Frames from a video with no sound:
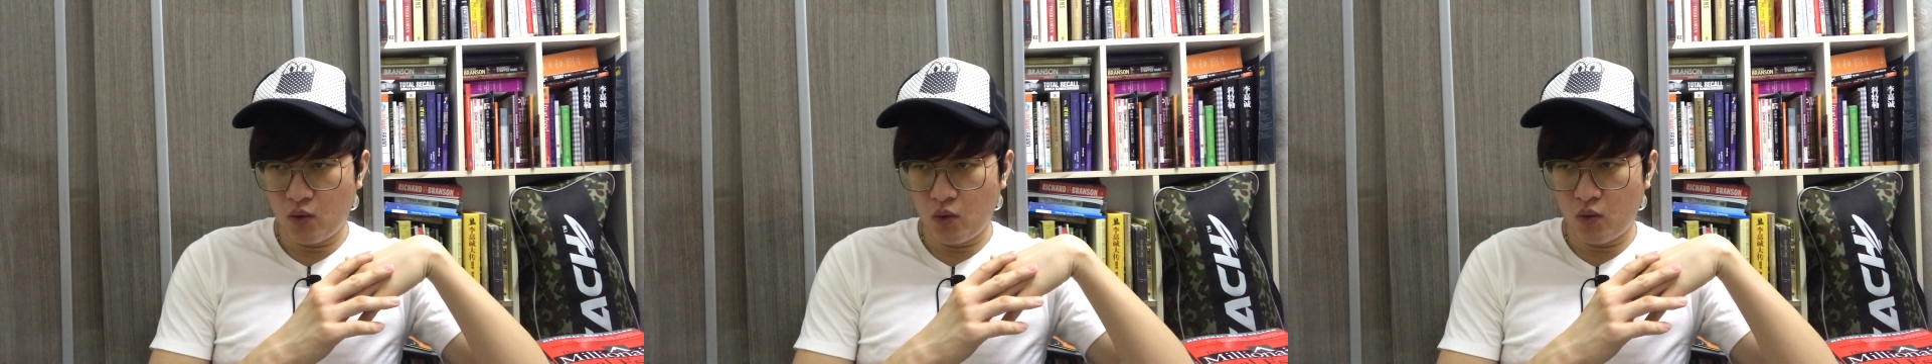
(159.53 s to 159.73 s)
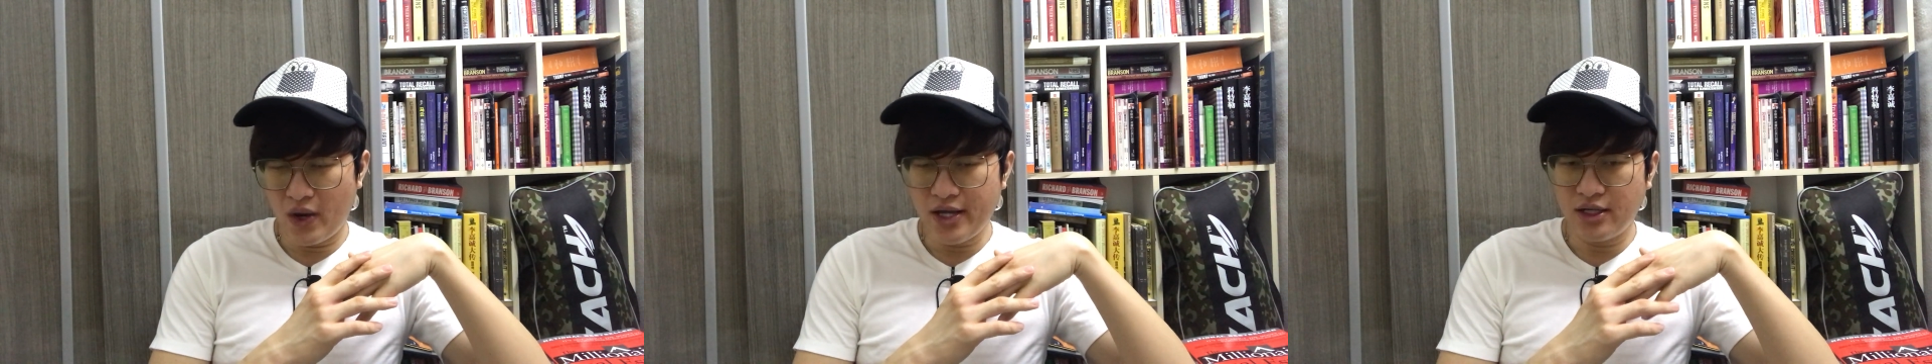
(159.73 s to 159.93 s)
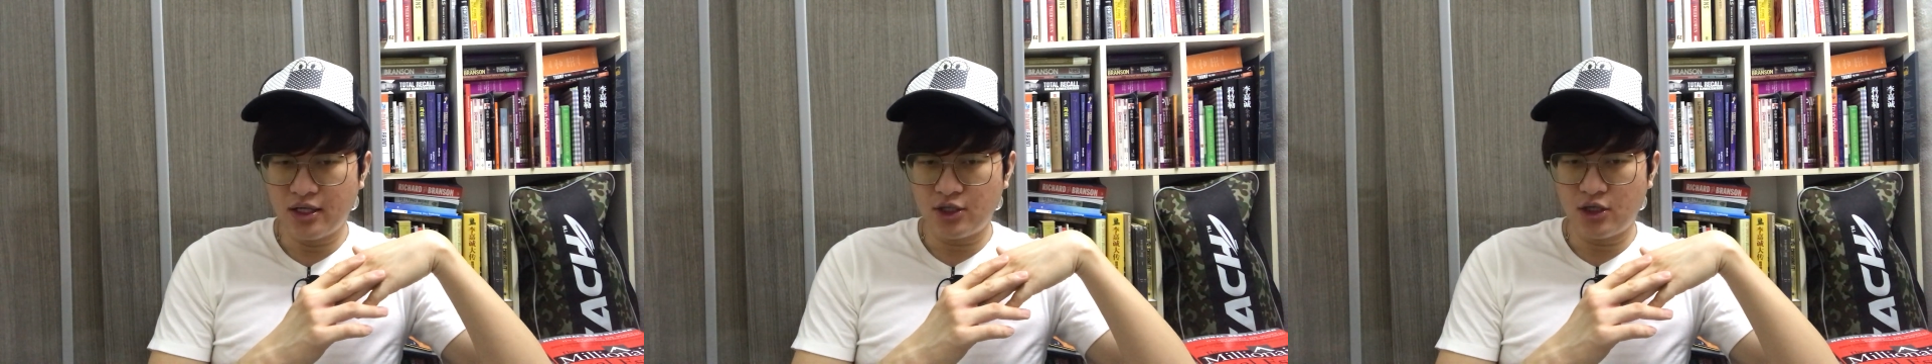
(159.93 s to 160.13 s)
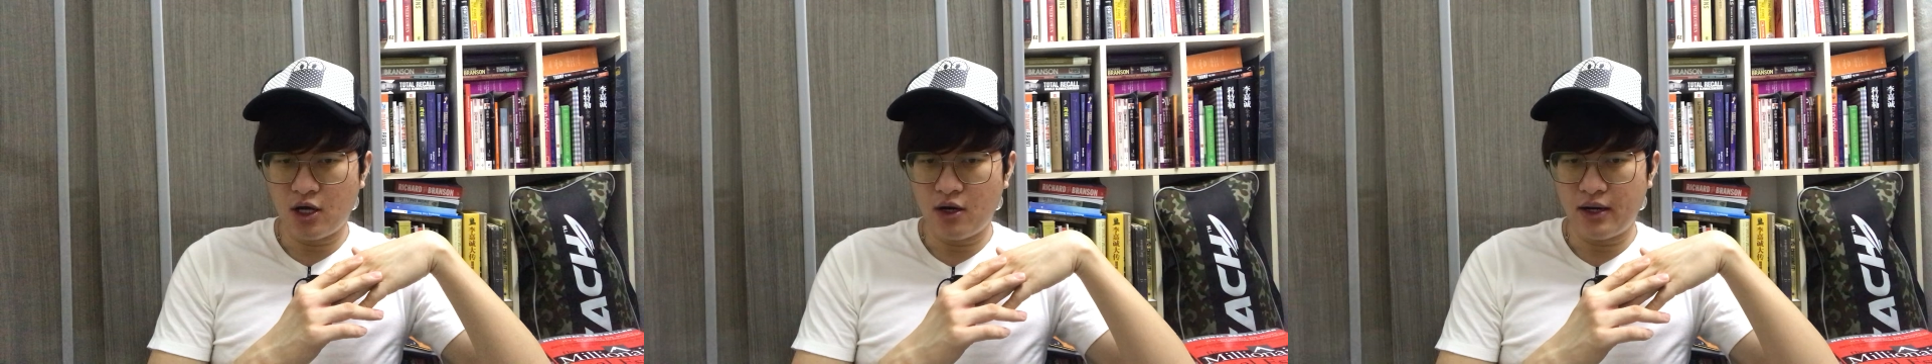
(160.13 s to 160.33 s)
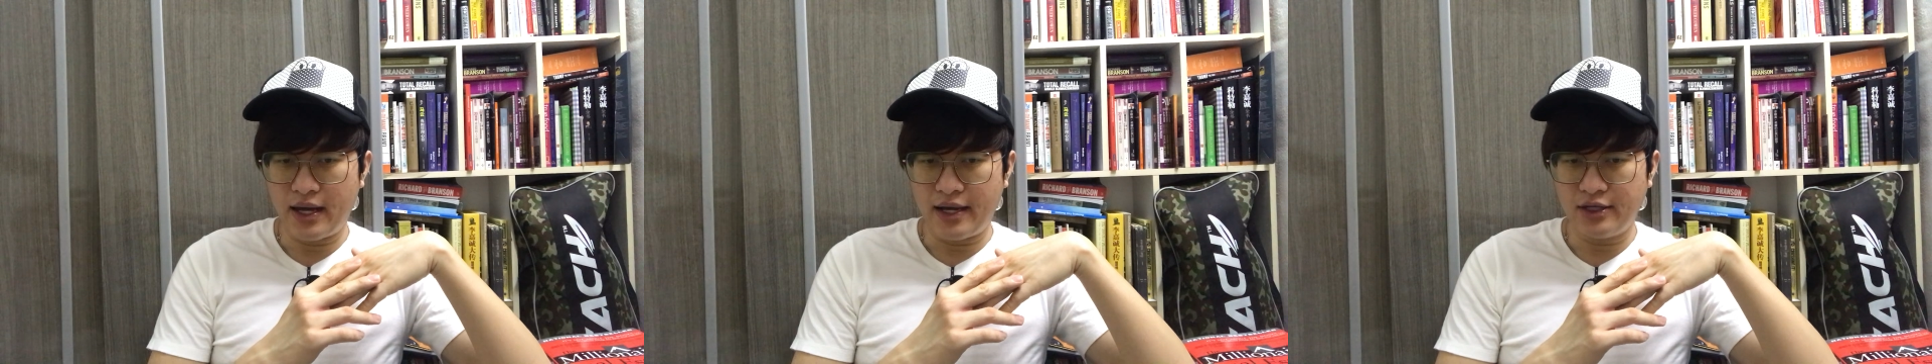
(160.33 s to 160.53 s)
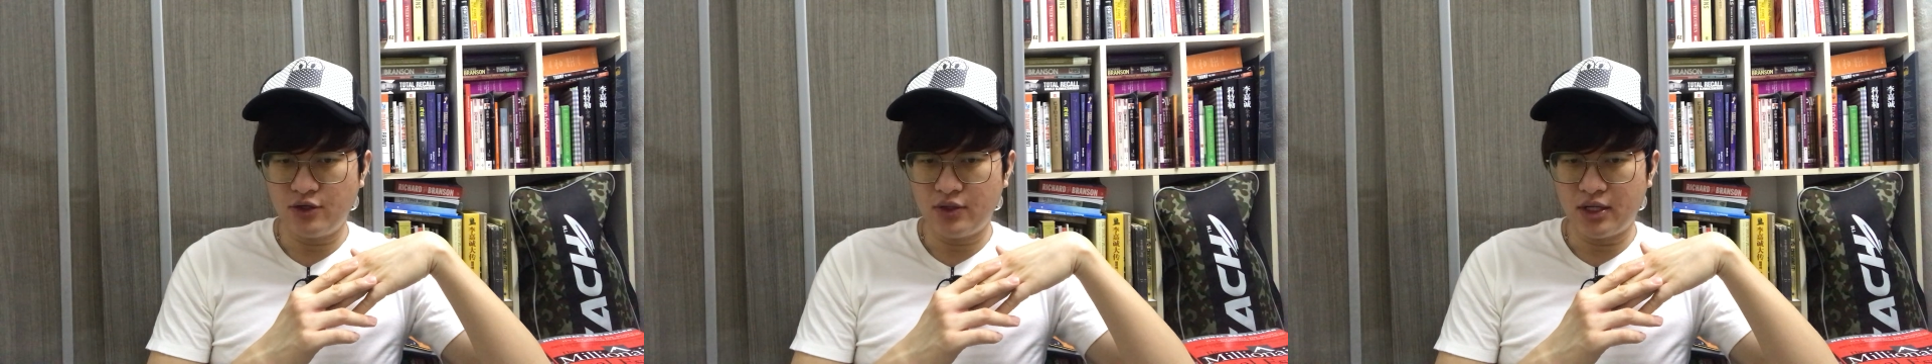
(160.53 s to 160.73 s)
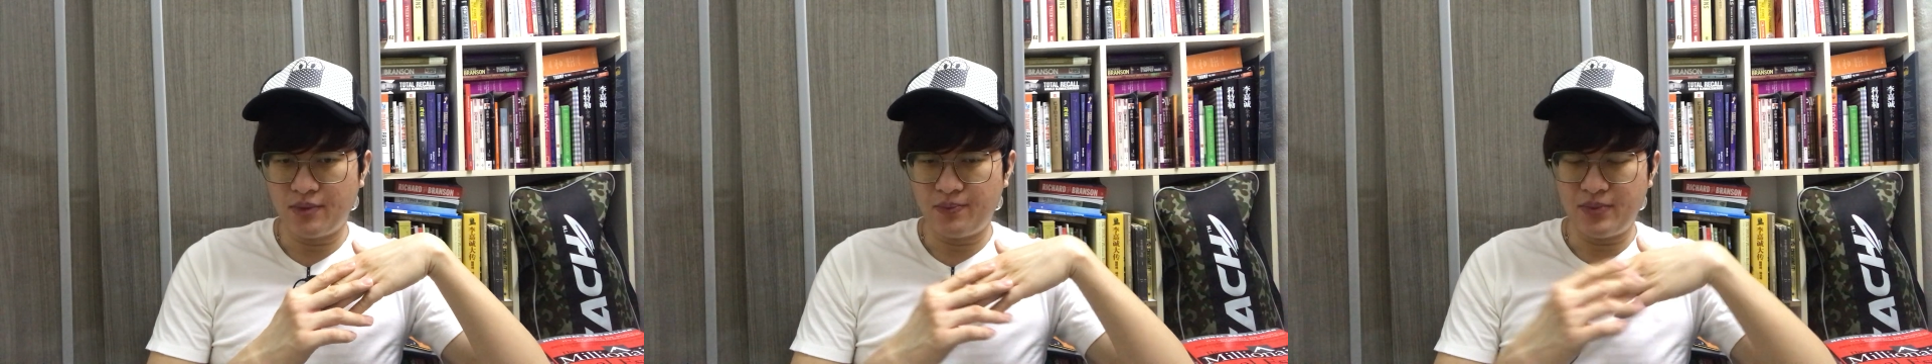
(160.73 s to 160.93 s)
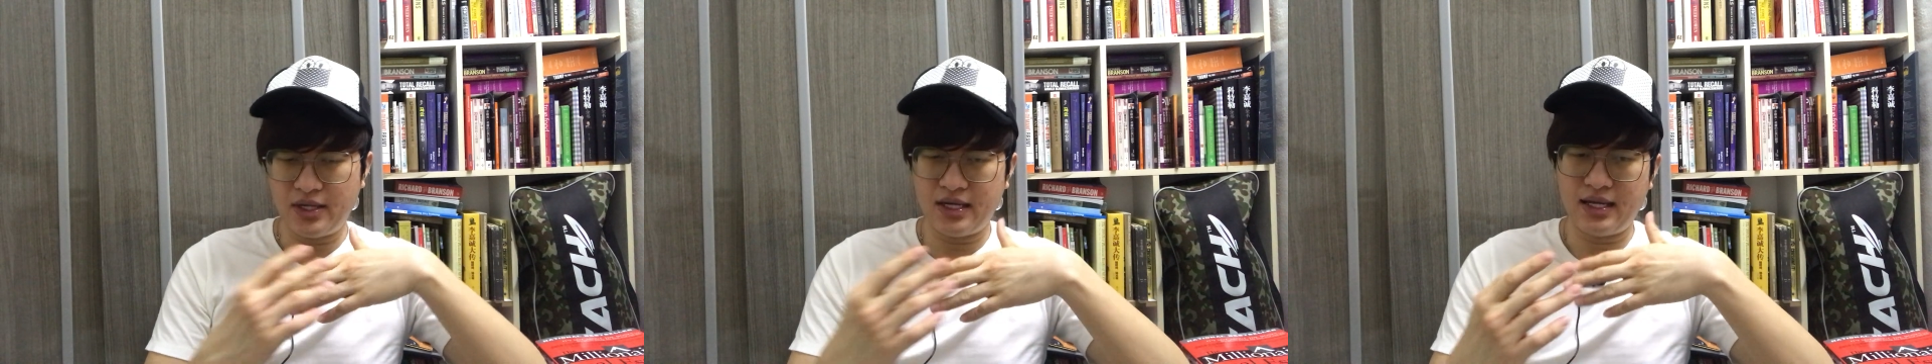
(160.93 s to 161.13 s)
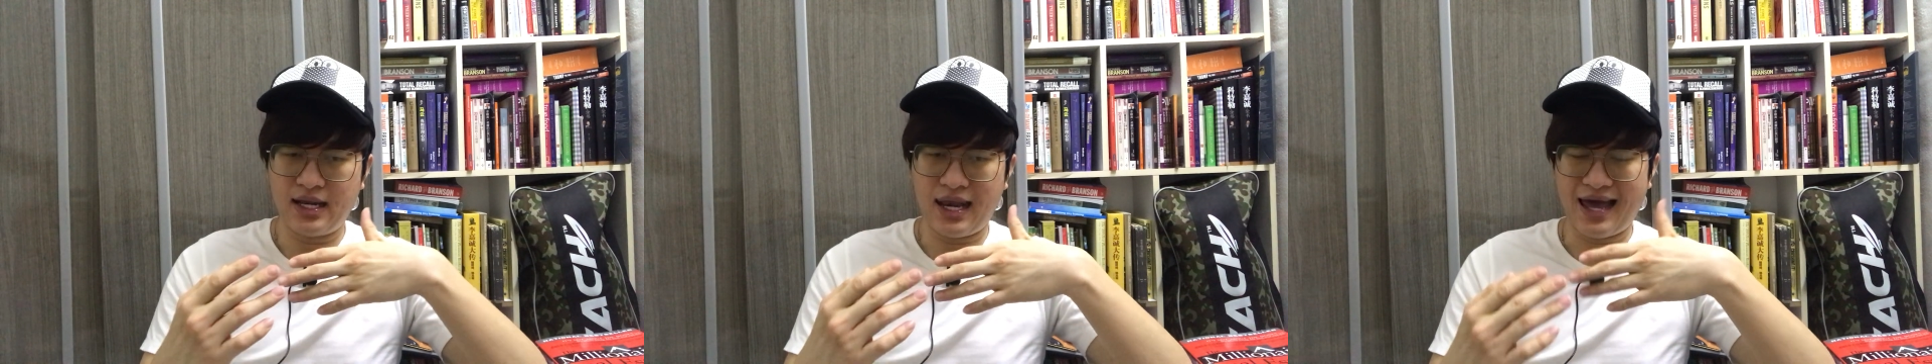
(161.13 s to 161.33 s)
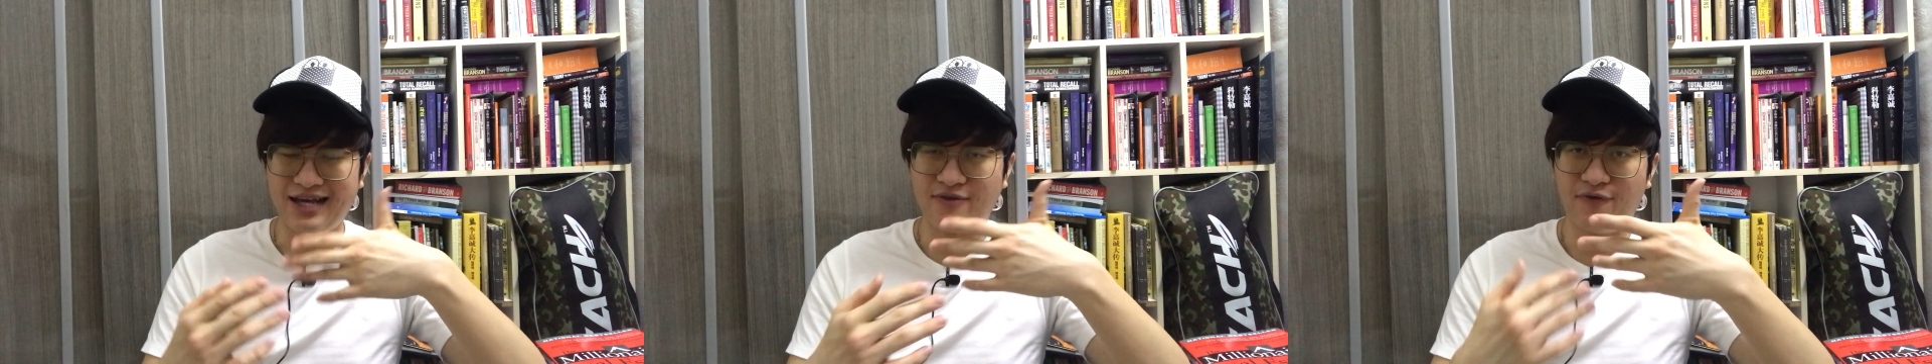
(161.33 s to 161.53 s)
why gonna talk like you're gonna be
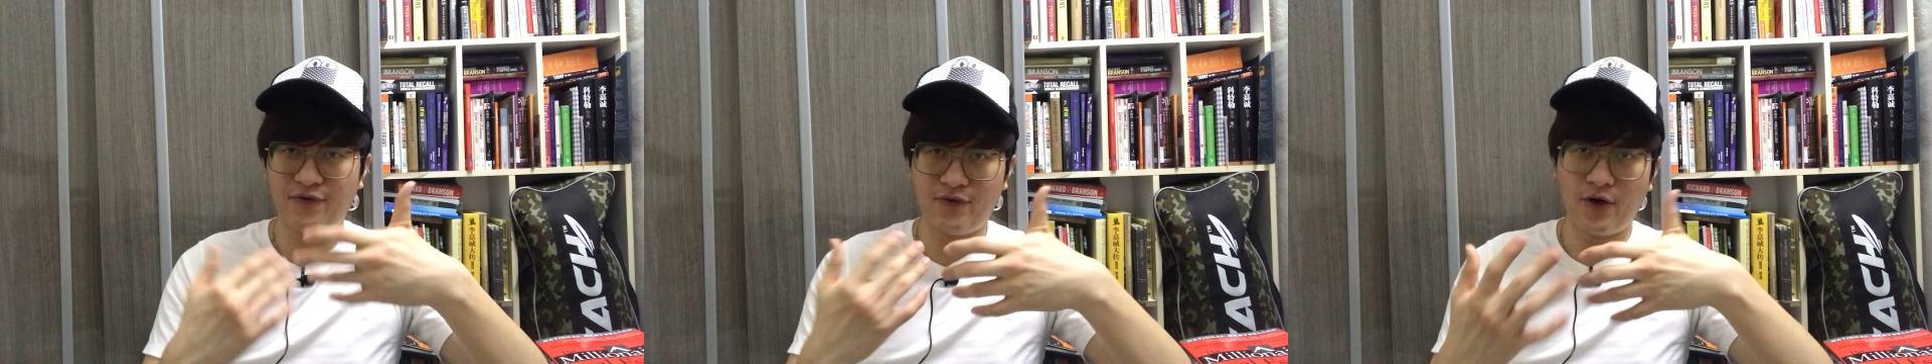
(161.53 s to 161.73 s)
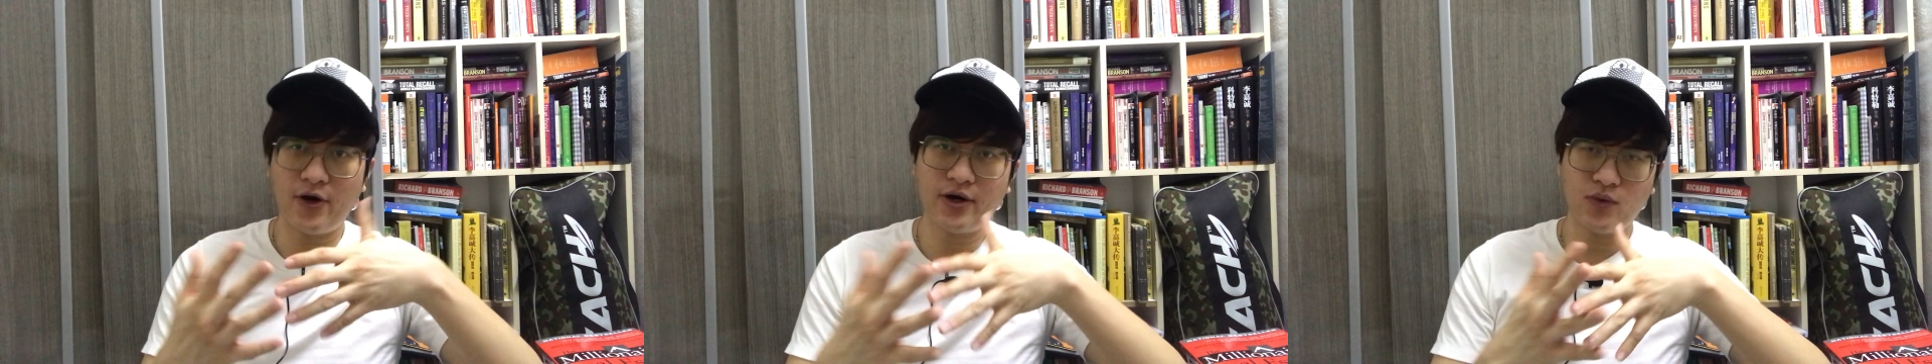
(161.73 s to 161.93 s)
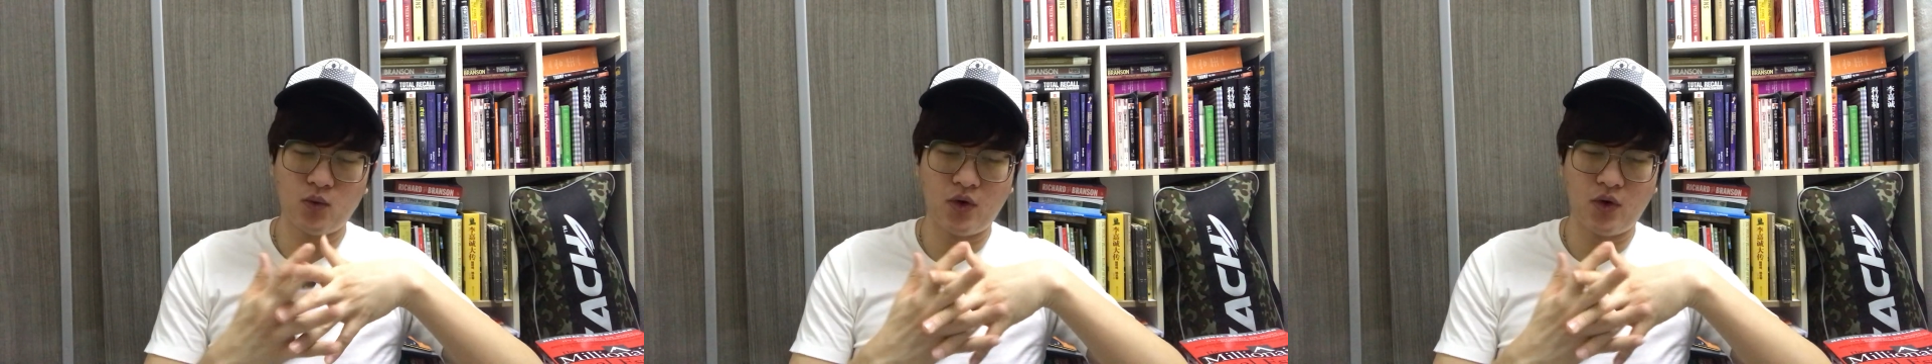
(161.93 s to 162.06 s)
like Ford?